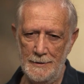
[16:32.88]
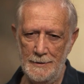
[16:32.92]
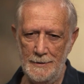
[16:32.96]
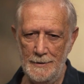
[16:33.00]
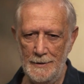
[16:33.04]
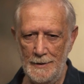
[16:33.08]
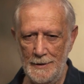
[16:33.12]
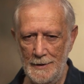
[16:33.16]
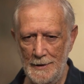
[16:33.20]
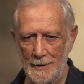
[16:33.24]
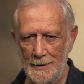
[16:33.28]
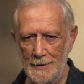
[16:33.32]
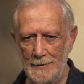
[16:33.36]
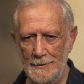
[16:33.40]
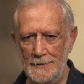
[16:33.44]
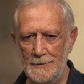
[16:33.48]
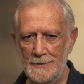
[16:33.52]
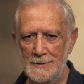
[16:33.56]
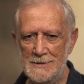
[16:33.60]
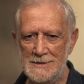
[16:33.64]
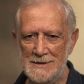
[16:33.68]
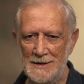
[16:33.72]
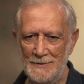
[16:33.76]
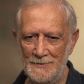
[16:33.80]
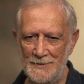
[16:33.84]
Yeah,
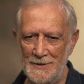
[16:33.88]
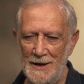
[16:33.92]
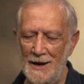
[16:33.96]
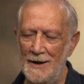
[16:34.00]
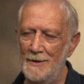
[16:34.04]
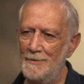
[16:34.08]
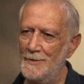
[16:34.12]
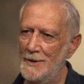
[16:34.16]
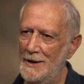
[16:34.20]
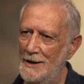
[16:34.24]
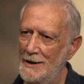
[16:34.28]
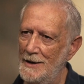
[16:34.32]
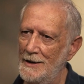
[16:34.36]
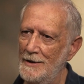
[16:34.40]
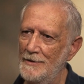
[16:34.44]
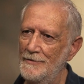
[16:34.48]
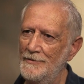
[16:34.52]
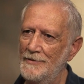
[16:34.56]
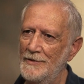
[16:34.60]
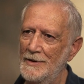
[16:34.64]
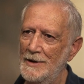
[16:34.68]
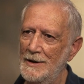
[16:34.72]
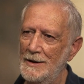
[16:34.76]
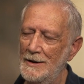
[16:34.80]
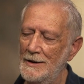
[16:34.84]
sometimes I
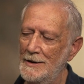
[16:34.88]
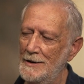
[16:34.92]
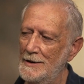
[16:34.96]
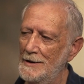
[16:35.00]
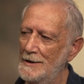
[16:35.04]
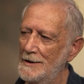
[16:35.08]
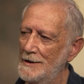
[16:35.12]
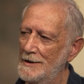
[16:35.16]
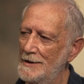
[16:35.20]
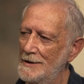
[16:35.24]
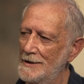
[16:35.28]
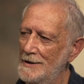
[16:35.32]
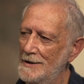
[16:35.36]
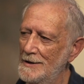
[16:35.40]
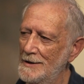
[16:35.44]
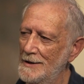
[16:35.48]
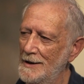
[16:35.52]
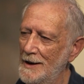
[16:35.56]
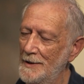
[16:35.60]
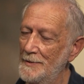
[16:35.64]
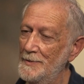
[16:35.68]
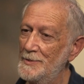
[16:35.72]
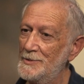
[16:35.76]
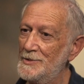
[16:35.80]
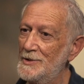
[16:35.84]
feel
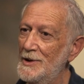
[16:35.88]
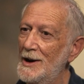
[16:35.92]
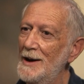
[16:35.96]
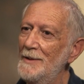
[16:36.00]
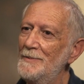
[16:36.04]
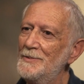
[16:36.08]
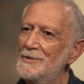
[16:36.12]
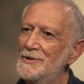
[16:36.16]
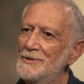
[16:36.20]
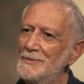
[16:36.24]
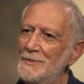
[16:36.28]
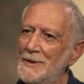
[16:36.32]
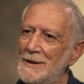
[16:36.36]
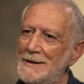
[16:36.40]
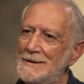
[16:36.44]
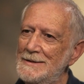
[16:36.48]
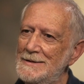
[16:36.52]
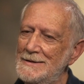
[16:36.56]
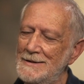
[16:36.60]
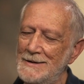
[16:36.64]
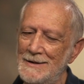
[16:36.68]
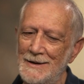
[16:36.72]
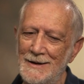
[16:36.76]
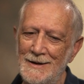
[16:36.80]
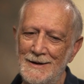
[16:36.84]
I'm trapped,
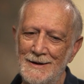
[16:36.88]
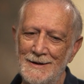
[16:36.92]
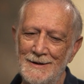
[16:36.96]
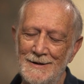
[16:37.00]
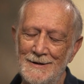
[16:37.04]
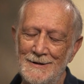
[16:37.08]
but